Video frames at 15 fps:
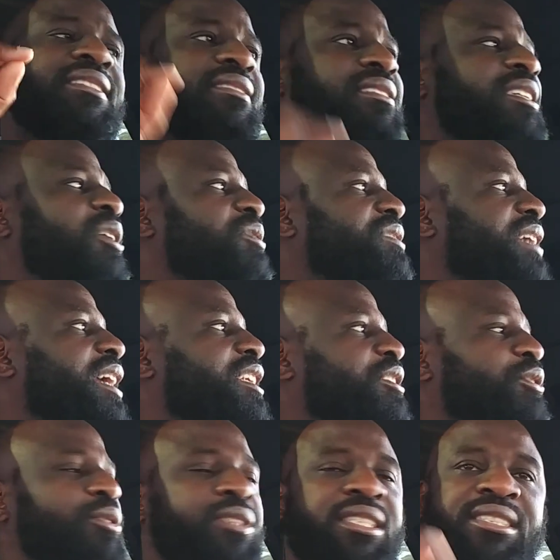Leo Santa
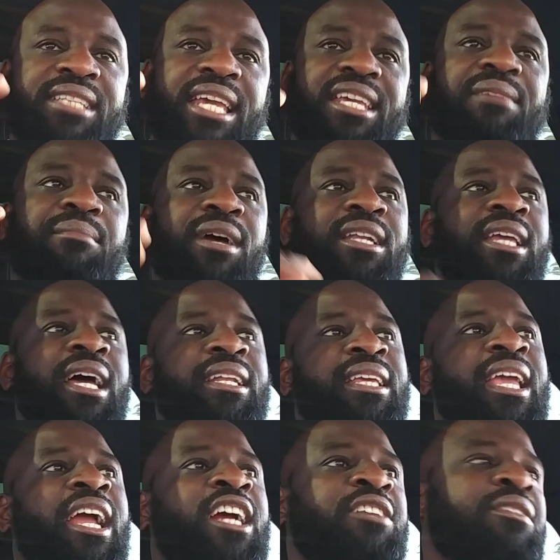Cruz, he's taking money out
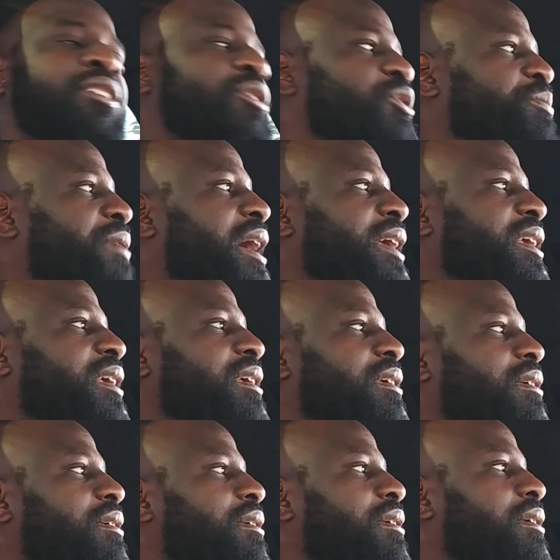of Gary Russell's pocket.
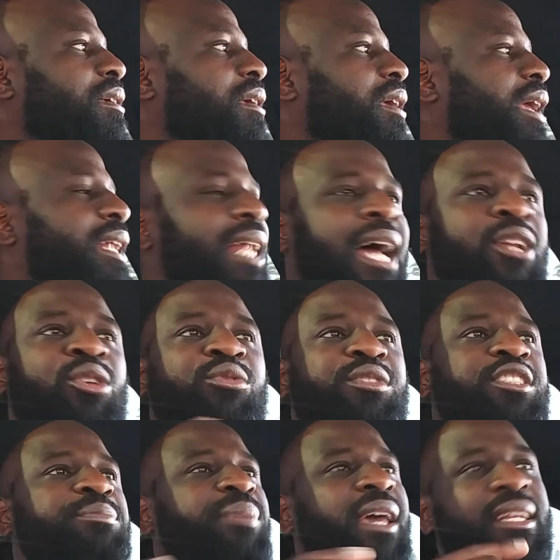And I don't
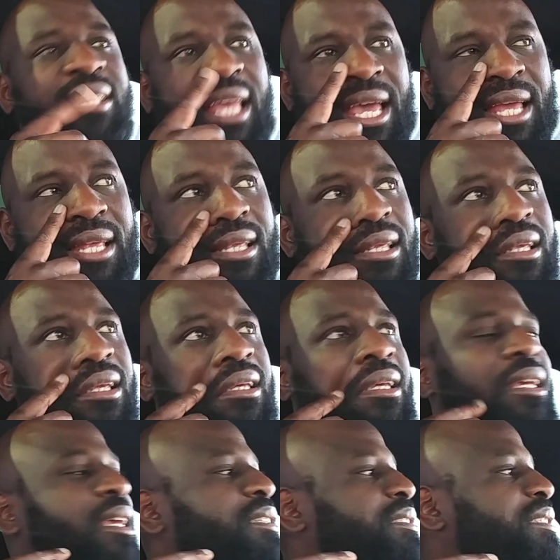respect that.
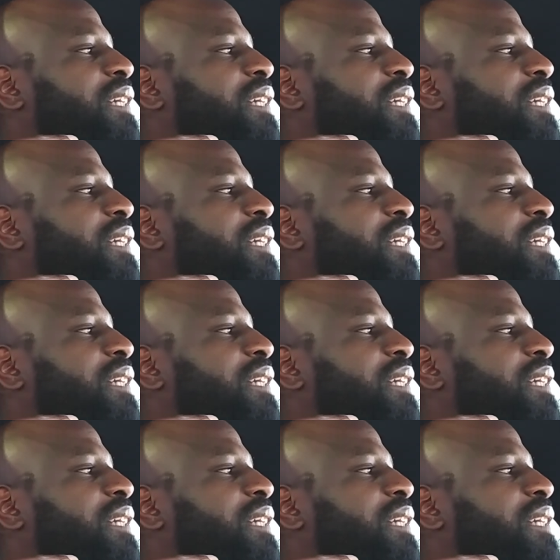It's